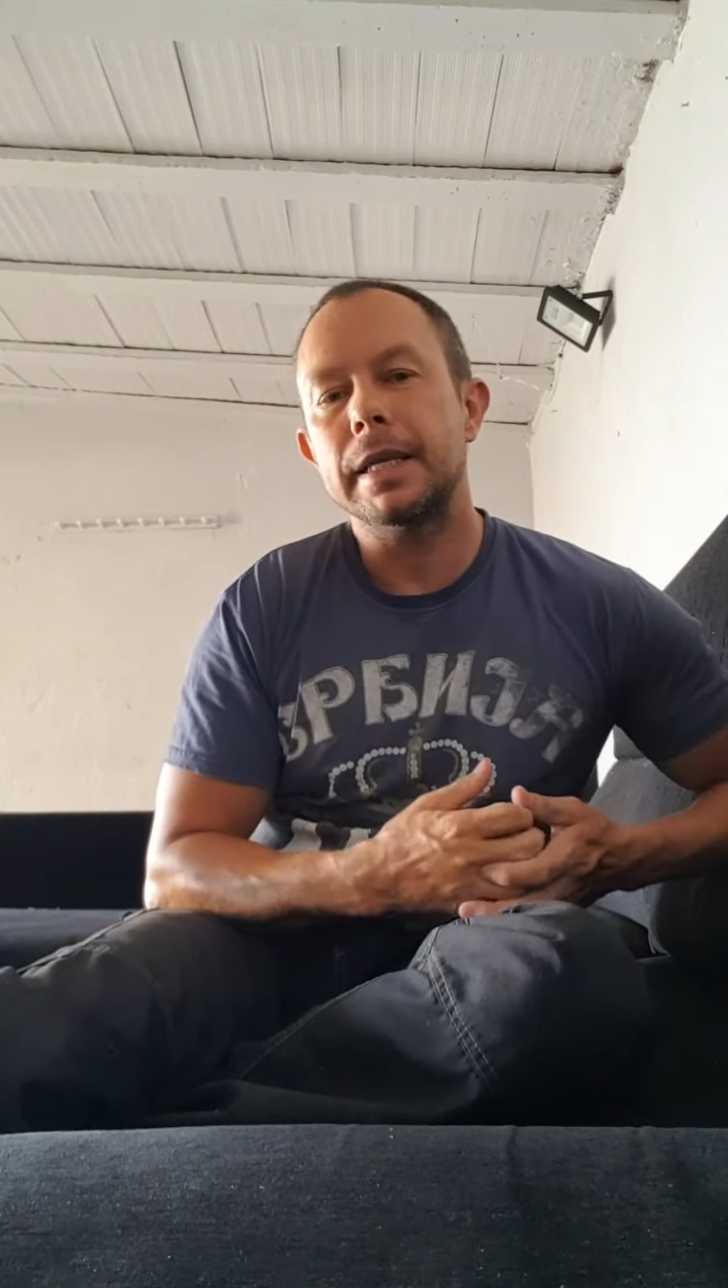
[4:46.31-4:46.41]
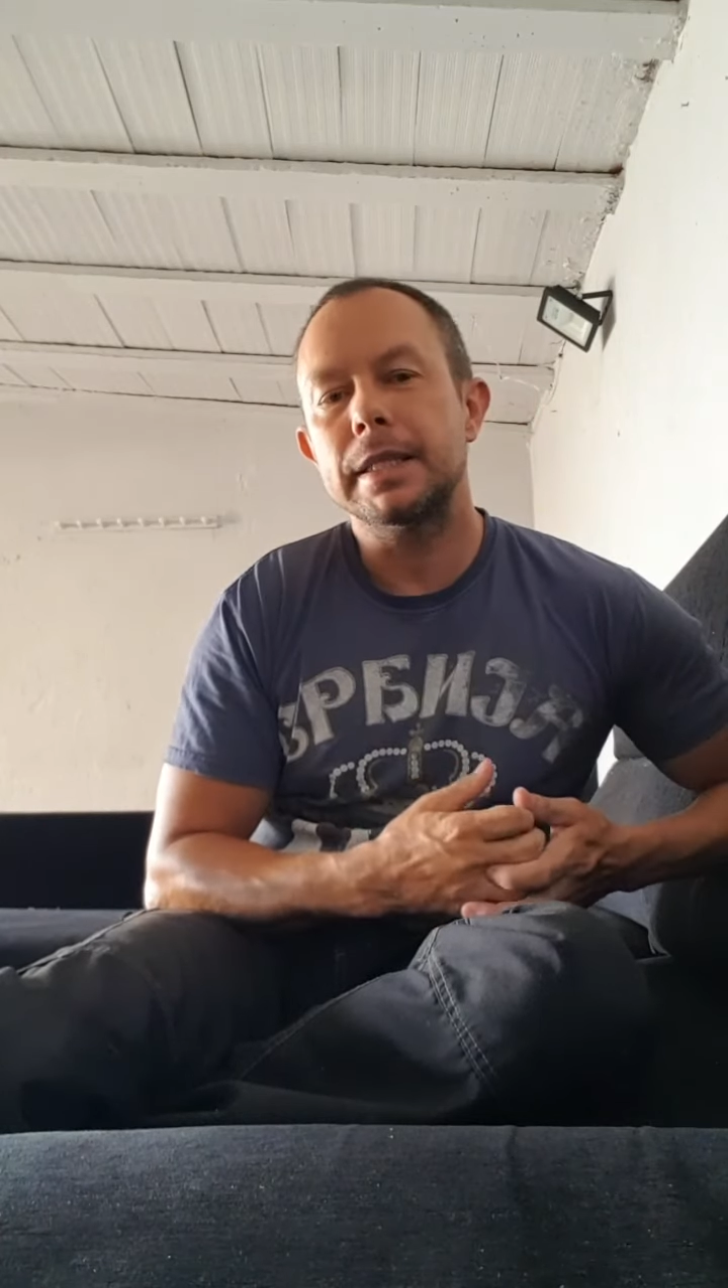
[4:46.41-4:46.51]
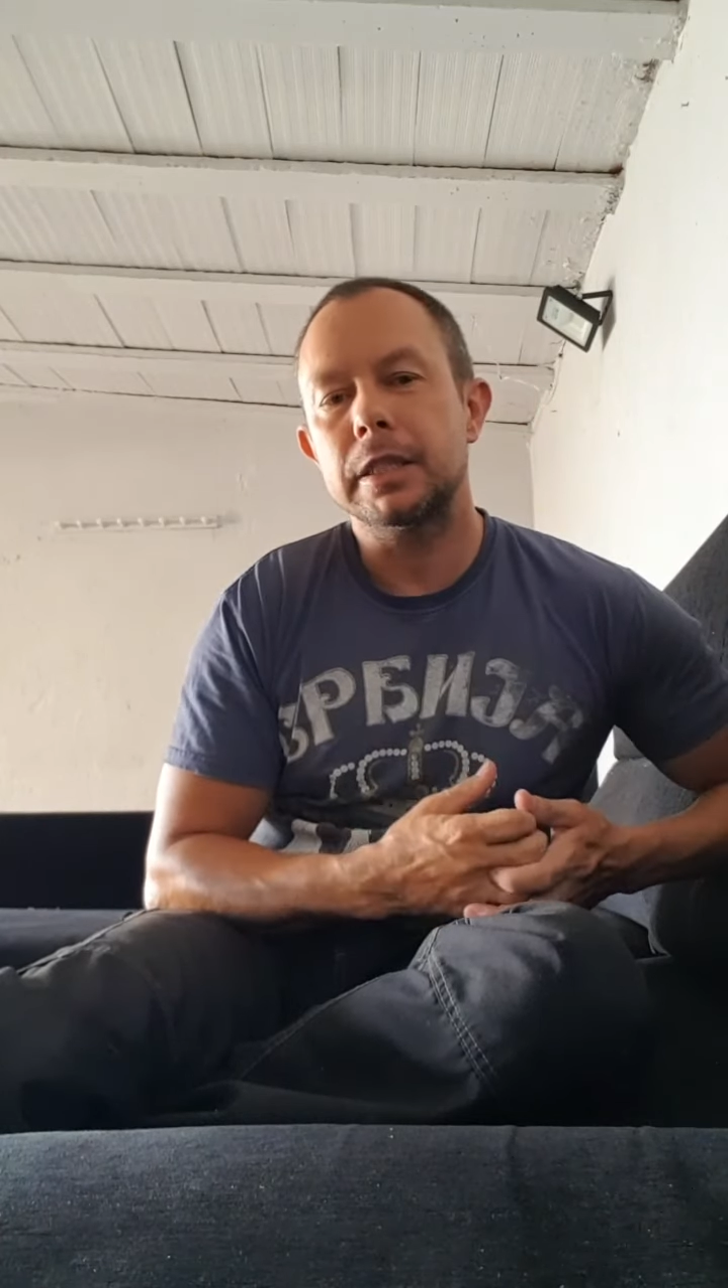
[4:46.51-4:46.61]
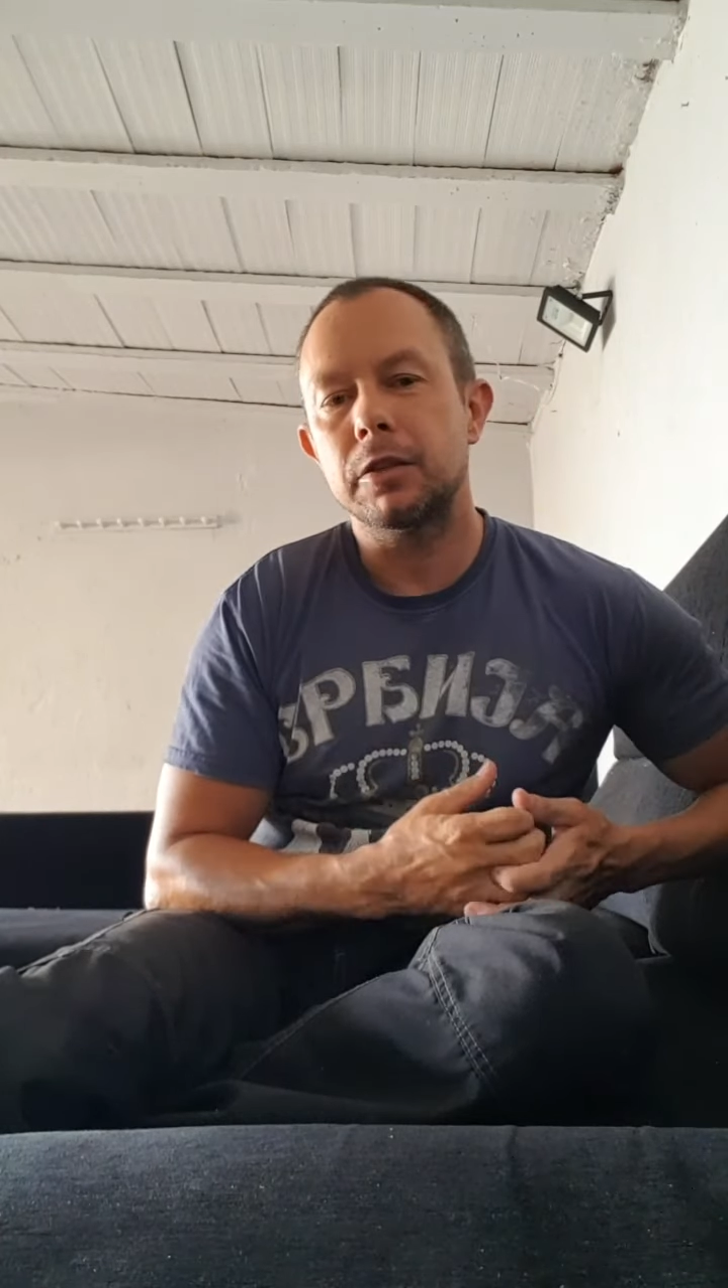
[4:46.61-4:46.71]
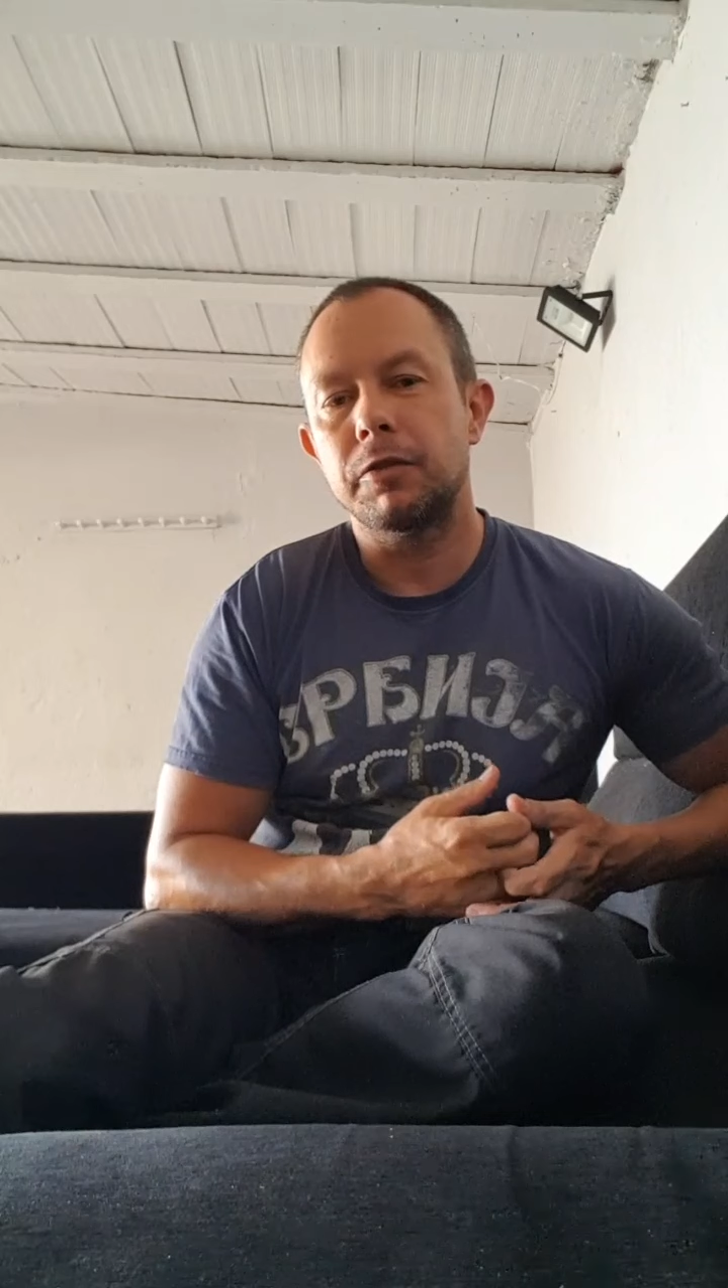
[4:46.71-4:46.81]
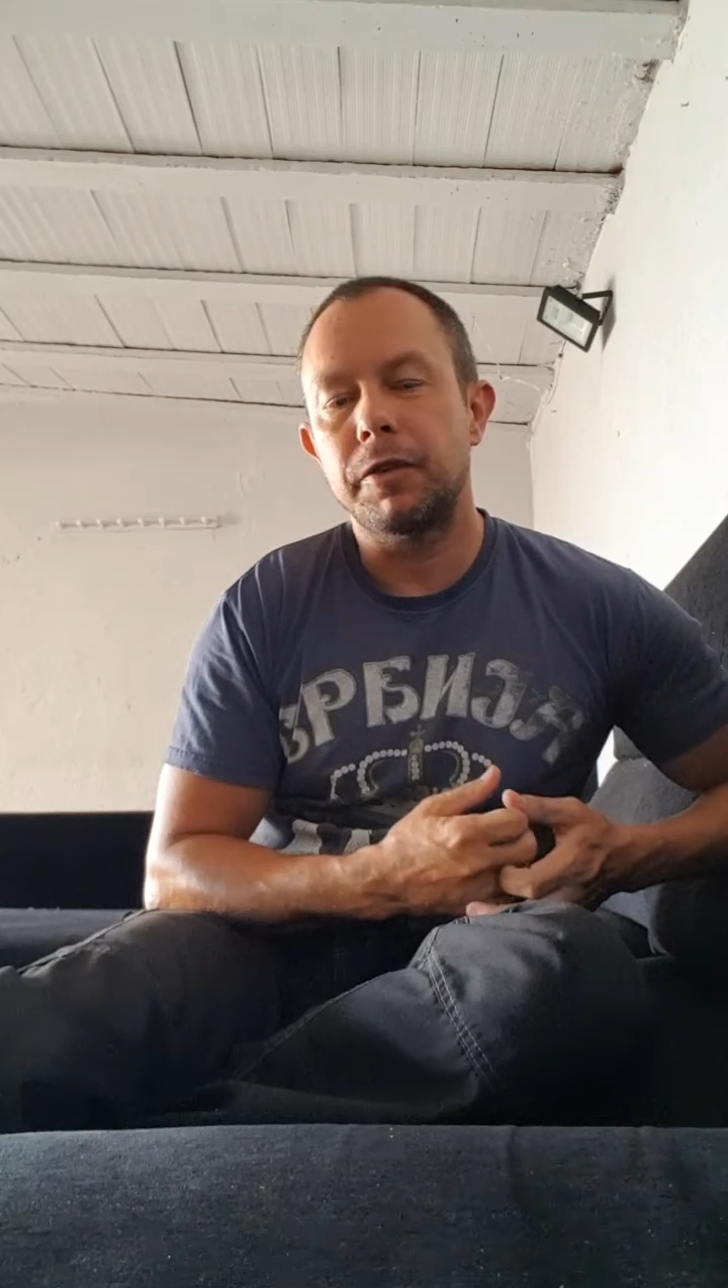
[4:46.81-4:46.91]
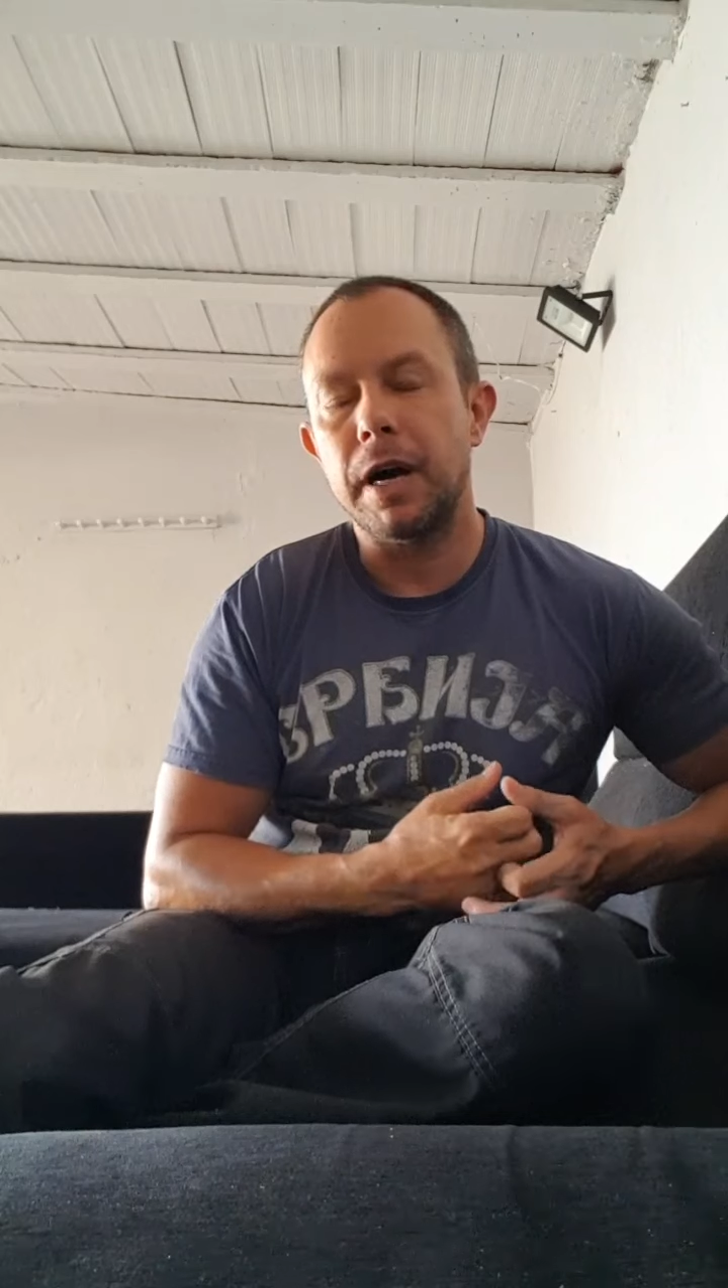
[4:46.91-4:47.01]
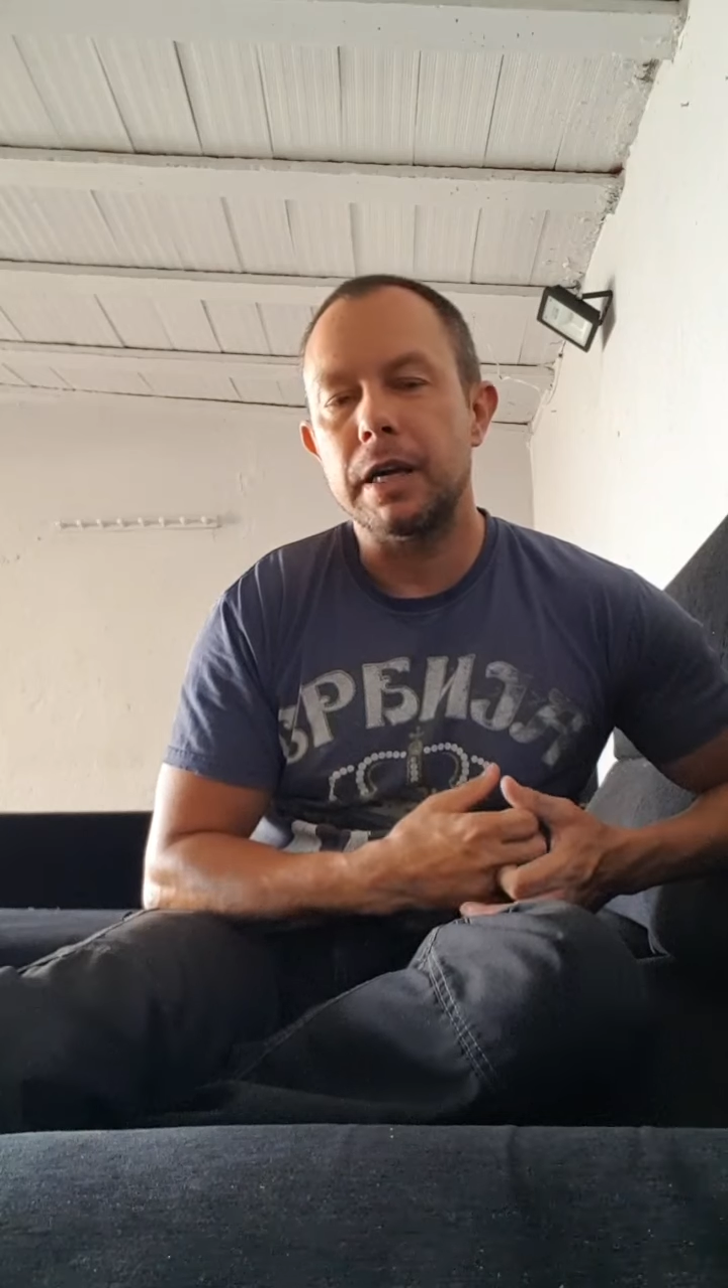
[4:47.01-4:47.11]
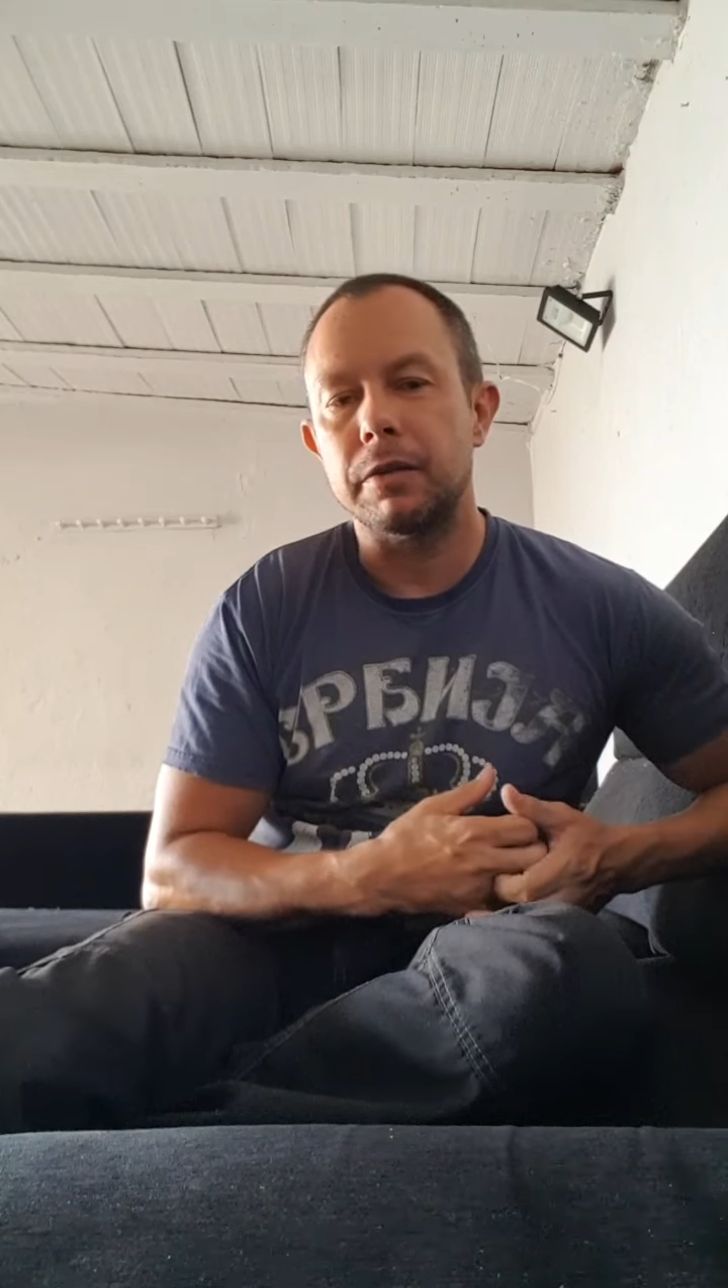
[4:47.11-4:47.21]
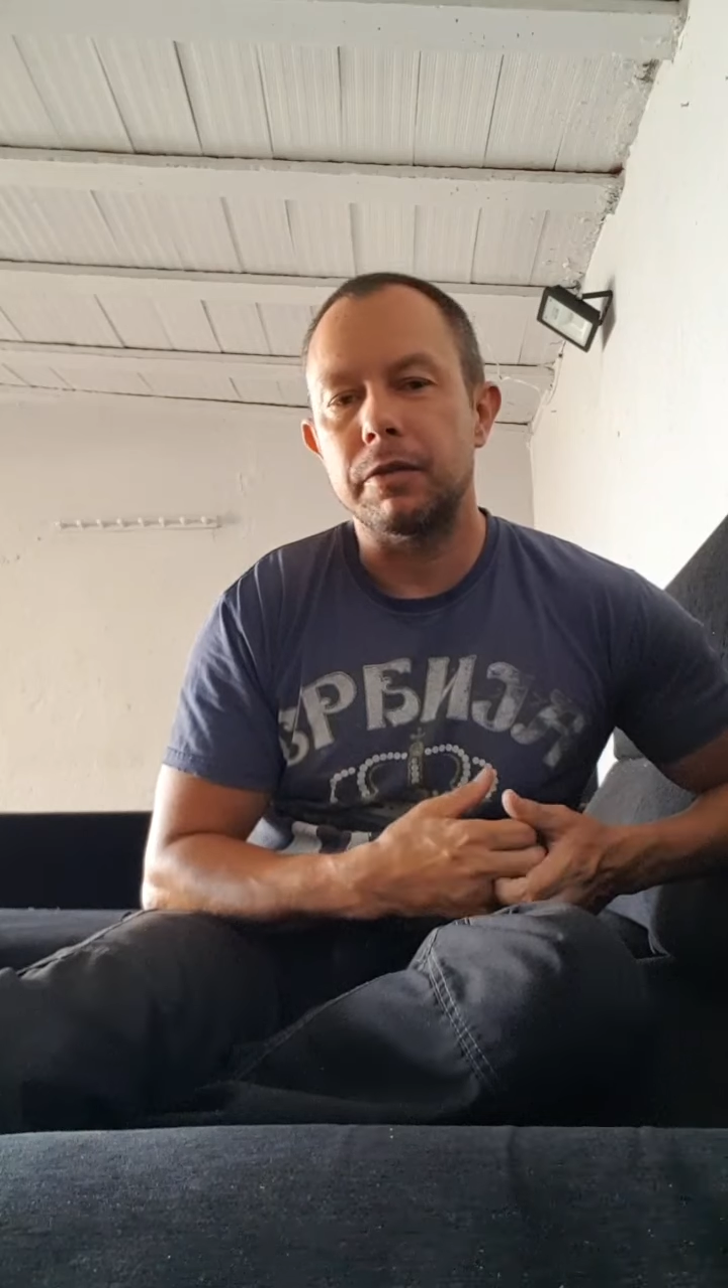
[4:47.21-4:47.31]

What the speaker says: 605